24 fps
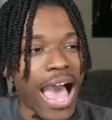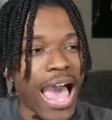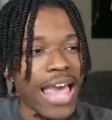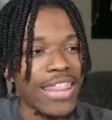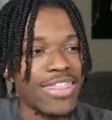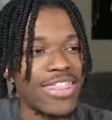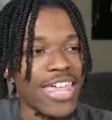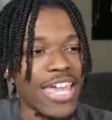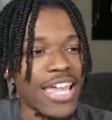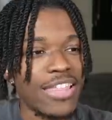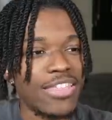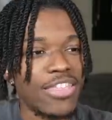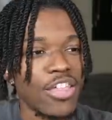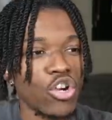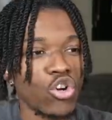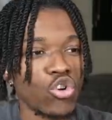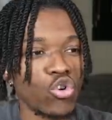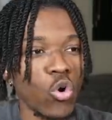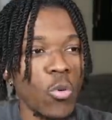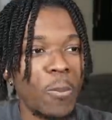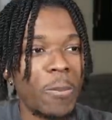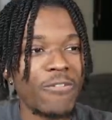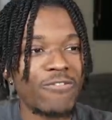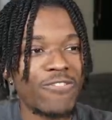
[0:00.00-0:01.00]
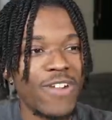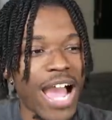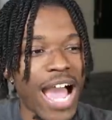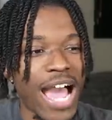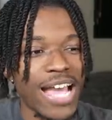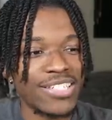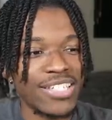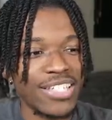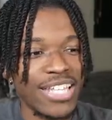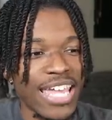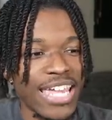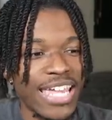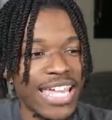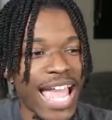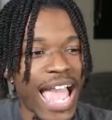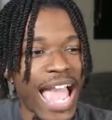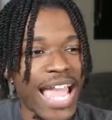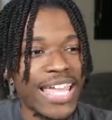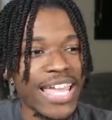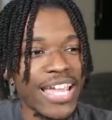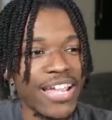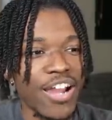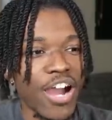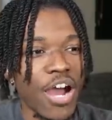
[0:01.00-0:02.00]
I think the group of guys that they
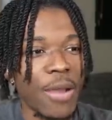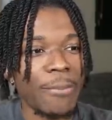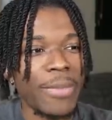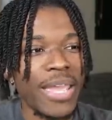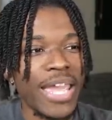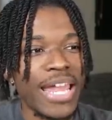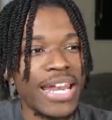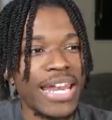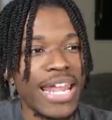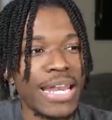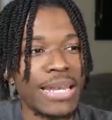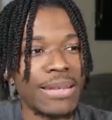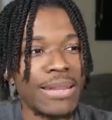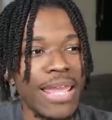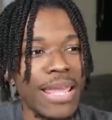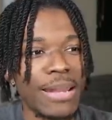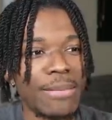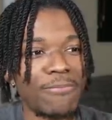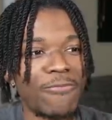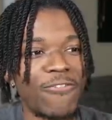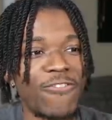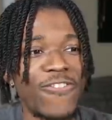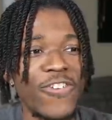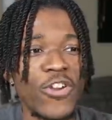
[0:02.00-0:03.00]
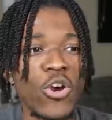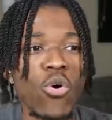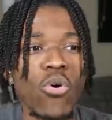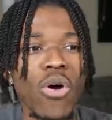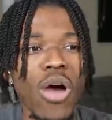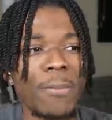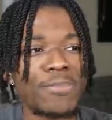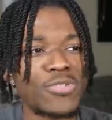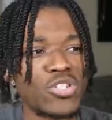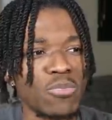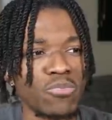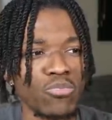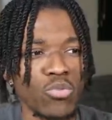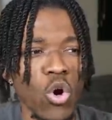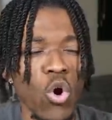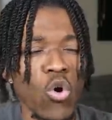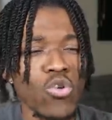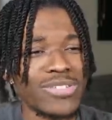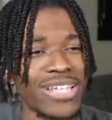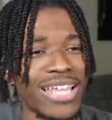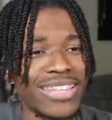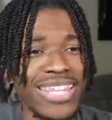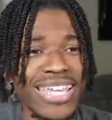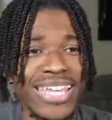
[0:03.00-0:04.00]
got can come in and, and fill up some
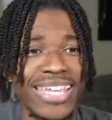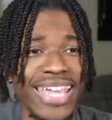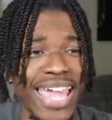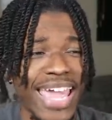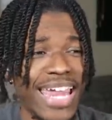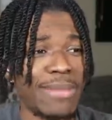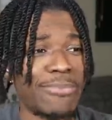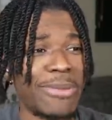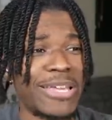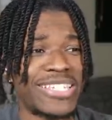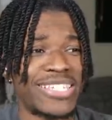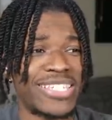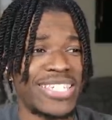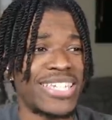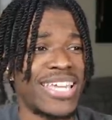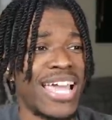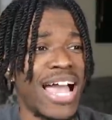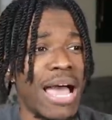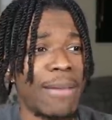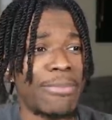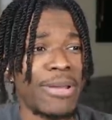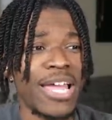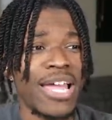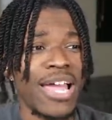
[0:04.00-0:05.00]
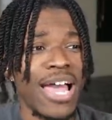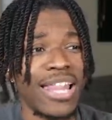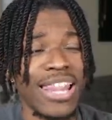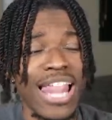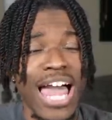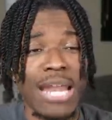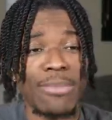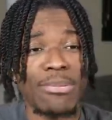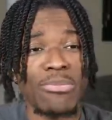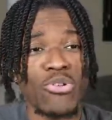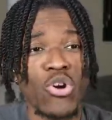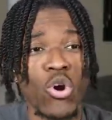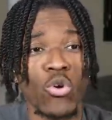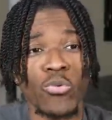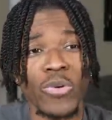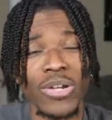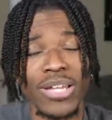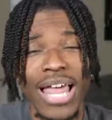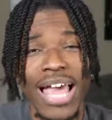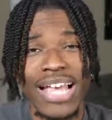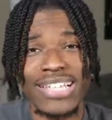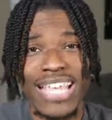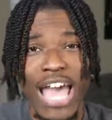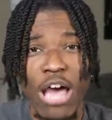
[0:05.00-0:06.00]
roles. I think Bates-Diop, a lot of people are going to
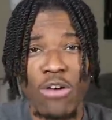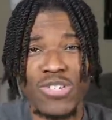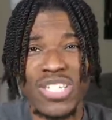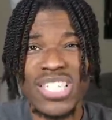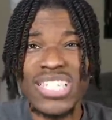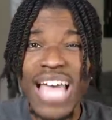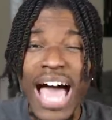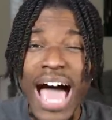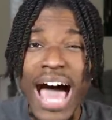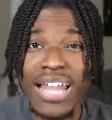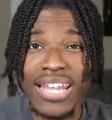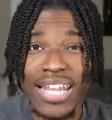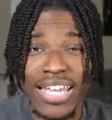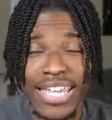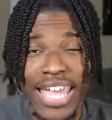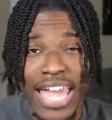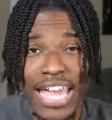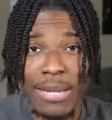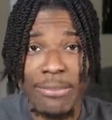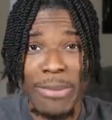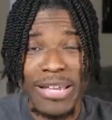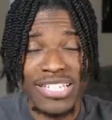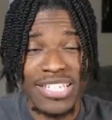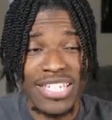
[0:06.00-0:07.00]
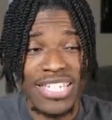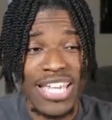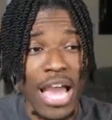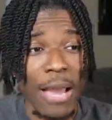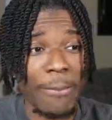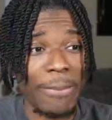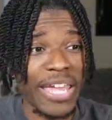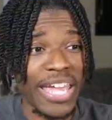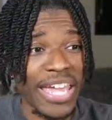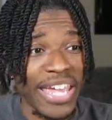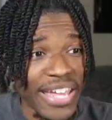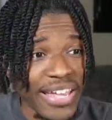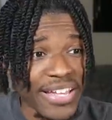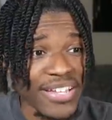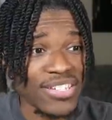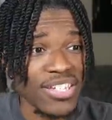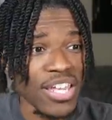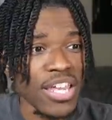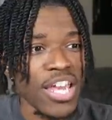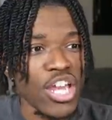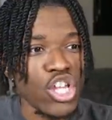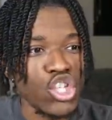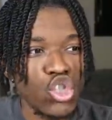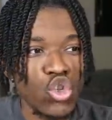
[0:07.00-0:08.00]
realize how solid Bates-Diop
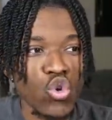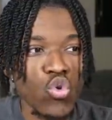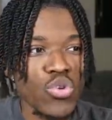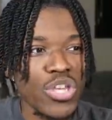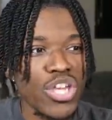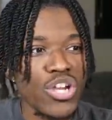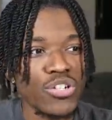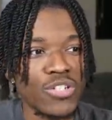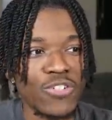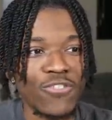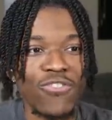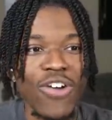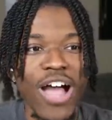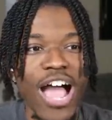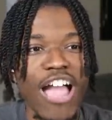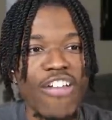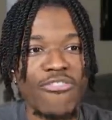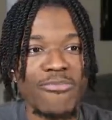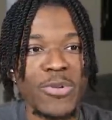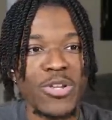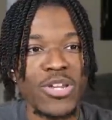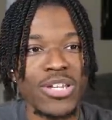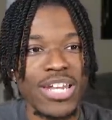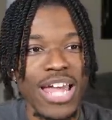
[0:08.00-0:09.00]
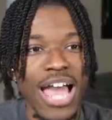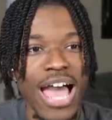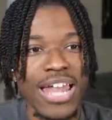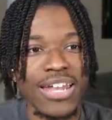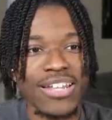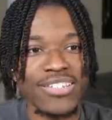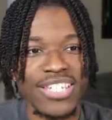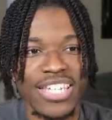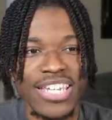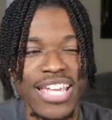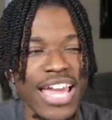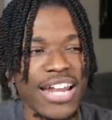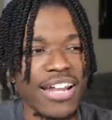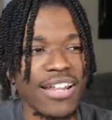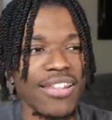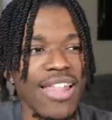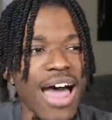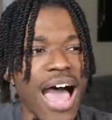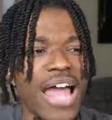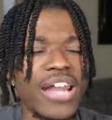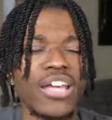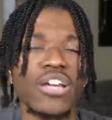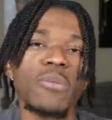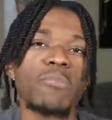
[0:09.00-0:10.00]
is. Two years, $5 million. He had a
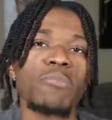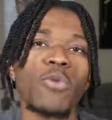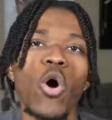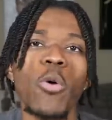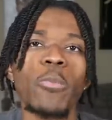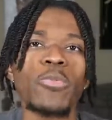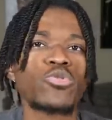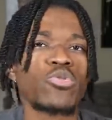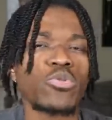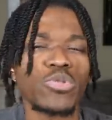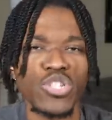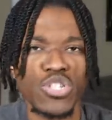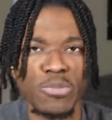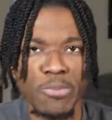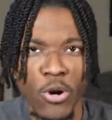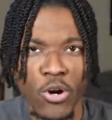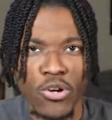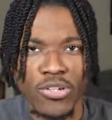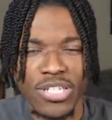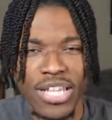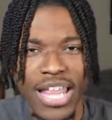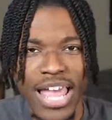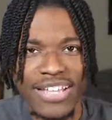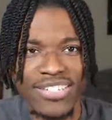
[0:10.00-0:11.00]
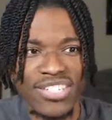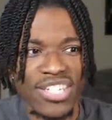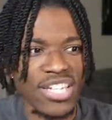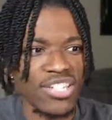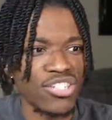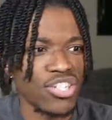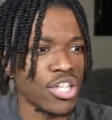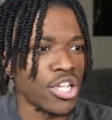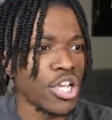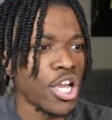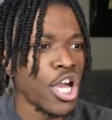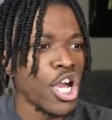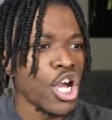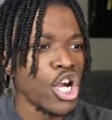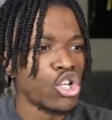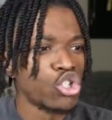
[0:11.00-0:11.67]
lot of good moments with the Spurs last season.